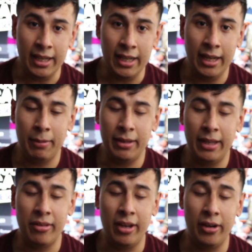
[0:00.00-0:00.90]
And but
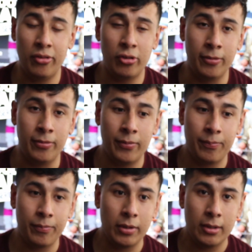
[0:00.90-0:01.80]
that's the honest truth.
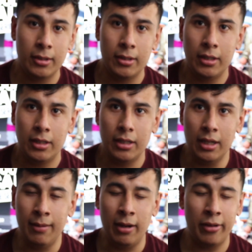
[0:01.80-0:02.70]

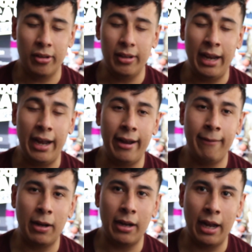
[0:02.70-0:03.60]
Also,
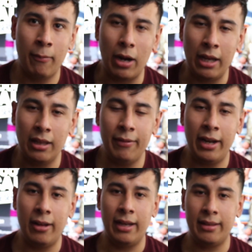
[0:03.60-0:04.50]
I love it
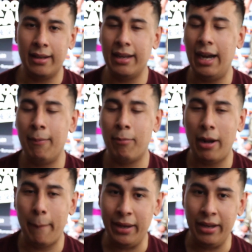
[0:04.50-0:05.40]
how like the guy
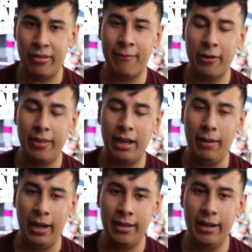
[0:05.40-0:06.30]
brought pizza for them,
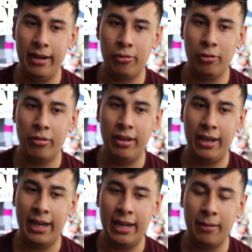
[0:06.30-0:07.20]
and then as soon as they
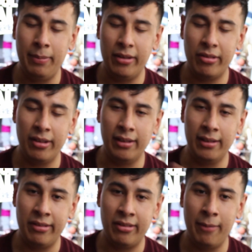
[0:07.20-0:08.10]
got the pizza, the
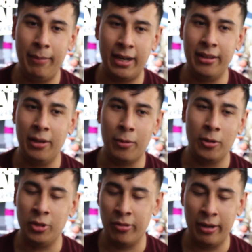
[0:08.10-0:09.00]
lights came back on. They were all
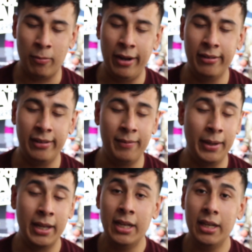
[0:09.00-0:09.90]
just like ready to leave. I'm
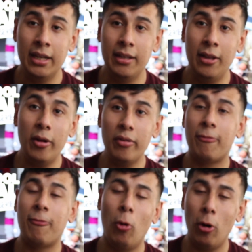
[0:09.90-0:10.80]
like, there's
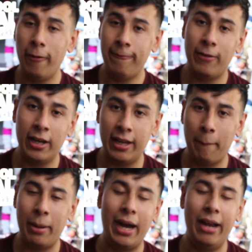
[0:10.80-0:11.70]
four fucking
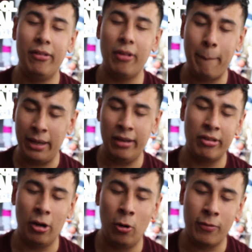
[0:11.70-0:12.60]
pies of
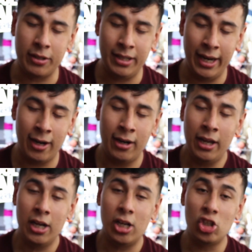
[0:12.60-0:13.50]
pizza over there.
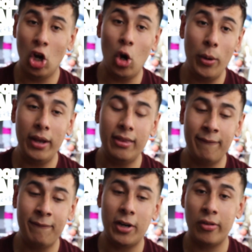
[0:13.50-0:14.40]
Go eat them
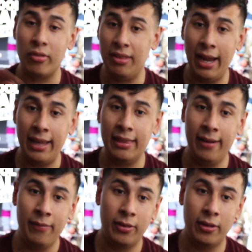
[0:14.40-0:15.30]
first, then
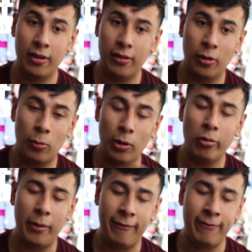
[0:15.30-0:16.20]
leave. The roads will
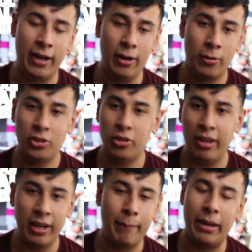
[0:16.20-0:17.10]
be fine, or just
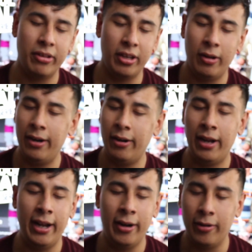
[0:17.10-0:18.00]
take a box and go. I
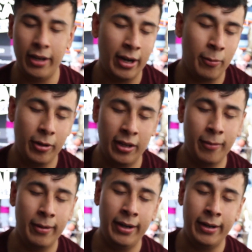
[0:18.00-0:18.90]
don't really care
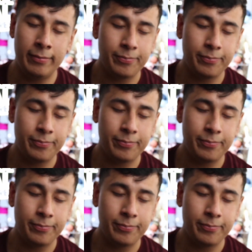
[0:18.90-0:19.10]
right now.